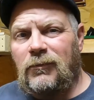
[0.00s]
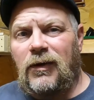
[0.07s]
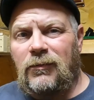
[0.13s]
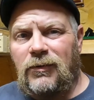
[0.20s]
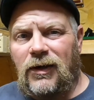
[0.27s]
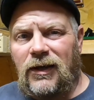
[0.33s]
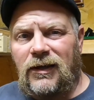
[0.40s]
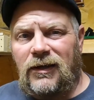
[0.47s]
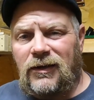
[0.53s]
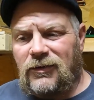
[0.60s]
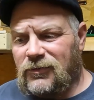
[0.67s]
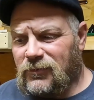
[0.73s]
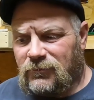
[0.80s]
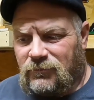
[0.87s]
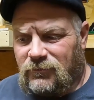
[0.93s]
Maybe I can get
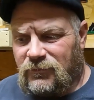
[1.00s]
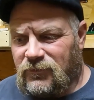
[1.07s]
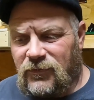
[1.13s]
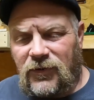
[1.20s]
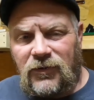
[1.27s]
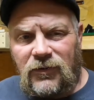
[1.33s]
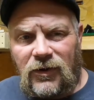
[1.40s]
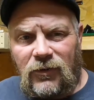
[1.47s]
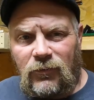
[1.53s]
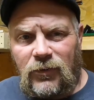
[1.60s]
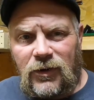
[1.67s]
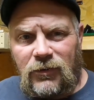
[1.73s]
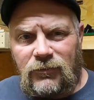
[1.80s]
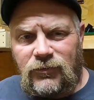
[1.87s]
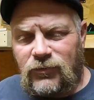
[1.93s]
it to figure out
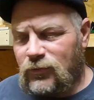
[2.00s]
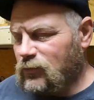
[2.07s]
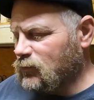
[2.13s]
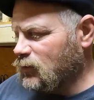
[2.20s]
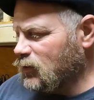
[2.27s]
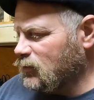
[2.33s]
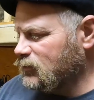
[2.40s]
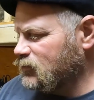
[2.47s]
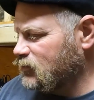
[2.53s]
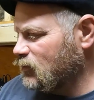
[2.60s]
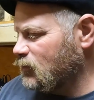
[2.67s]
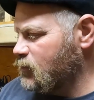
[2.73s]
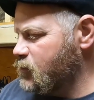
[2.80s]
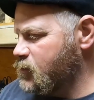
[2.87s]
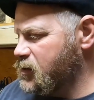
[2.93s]
what I was doing wrong.
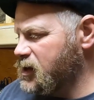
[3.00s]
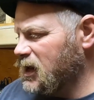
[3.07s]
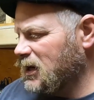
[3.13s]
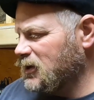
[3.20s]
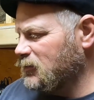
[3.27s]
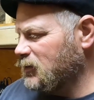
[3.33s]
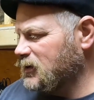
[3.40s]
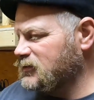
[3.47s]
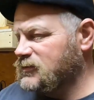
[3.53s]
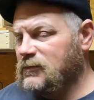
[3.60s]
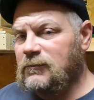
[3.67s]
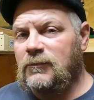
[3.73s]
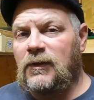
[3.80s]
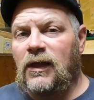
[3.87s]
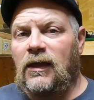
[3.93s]
So anyways,
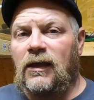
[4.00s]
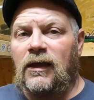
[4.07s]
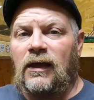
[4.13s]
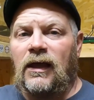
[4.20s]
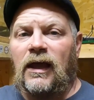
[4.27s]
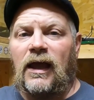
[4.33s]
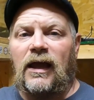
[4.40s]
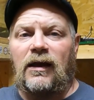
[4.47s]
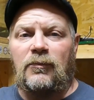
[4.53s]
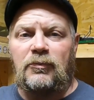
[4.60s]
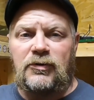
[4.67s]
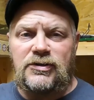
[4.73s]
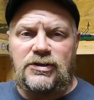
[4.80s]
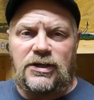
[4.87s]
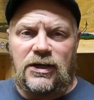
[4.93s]
hey, I
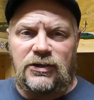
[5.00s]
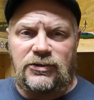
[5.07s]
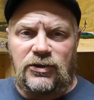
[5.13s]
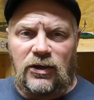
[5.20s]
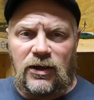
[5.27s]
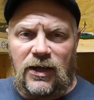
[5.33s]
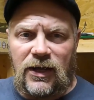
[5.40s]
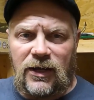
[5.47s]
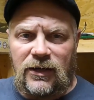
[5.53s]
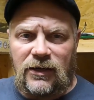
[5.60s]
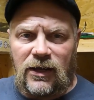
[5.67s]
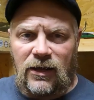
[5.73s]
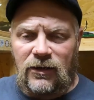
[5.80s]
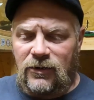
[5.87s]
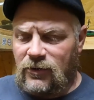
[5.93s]
appreciate y'all hanging
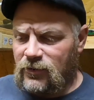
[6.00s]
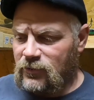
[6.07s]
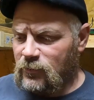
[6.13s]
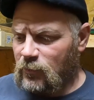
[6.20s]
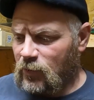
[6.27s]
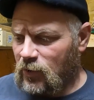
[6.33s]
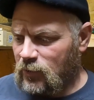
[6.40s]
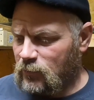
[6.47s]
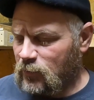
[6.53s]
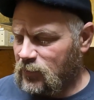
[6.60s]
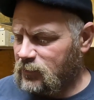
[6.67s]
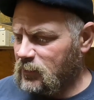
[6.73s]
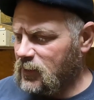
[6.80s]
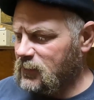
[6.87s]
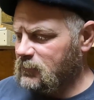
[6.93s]
out here in the barn
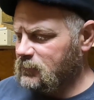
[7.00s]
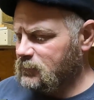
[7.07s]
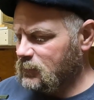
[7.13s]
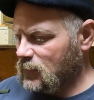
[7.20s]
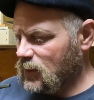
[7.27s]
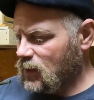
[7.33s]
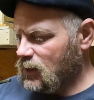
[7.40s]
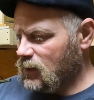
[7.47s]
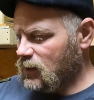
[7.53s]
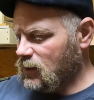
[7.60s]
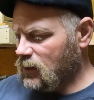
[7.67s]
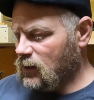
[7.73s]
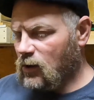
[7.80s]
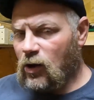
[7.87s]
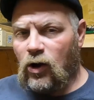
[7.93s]
with me.
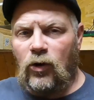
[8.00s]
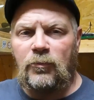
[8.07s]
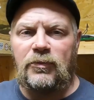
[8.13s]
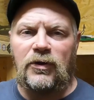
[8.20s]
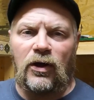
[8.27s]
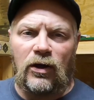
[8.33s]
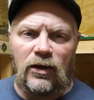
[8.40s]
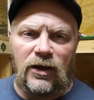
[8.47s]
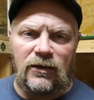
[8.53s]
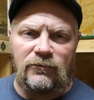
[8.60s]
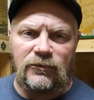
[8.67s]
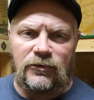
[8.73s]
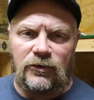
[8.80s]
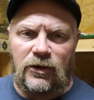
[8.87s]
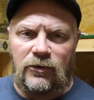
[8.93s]
Hope y'all
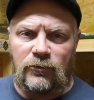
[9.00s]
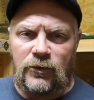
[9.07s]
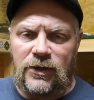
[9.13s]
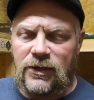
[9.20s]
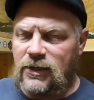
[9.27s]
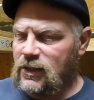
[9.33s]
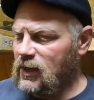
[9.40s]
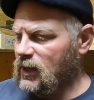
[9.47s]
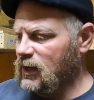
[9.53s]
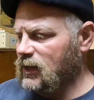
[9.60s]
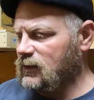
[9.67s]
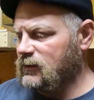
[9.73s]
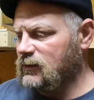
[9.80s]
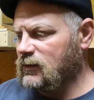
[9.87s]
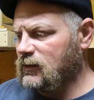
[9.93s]
have a great week,
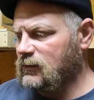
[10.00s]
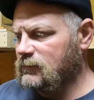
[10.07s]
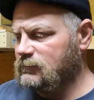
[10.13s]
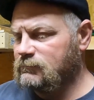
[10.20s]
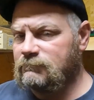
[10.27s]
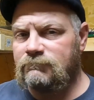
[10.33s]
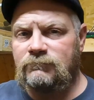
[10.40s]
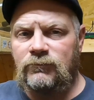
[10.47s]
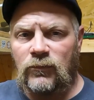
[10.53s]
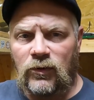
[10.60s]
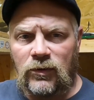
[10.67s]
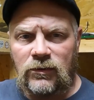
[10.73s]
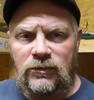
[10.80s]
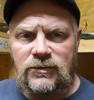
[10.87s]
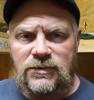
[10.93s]
and
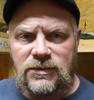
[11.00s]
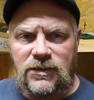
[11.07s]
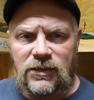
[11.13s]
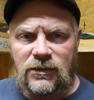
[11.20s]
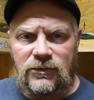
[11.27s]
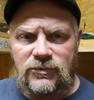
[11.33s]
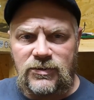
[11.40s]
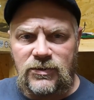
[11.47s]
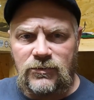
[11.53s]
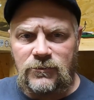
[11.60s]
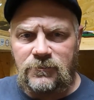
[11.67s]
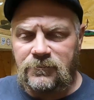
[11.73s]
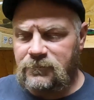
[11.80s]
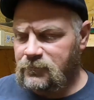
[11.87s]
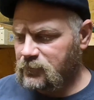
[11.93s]
see you again
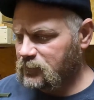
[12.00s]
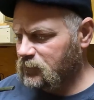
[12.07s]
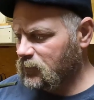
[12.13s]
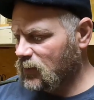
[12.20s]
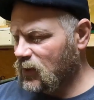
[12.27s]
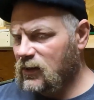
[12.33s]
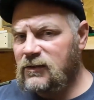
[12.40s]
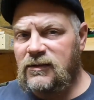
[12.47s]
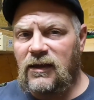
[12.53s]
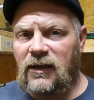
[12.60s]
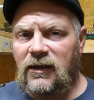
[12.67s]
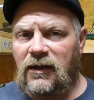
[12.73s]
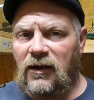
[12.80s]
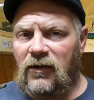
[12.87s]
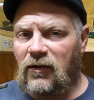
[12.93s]
soon.
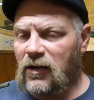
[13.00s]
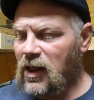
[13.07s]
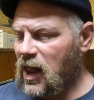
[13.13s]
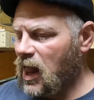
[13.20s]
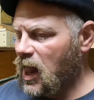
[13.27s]
Take care.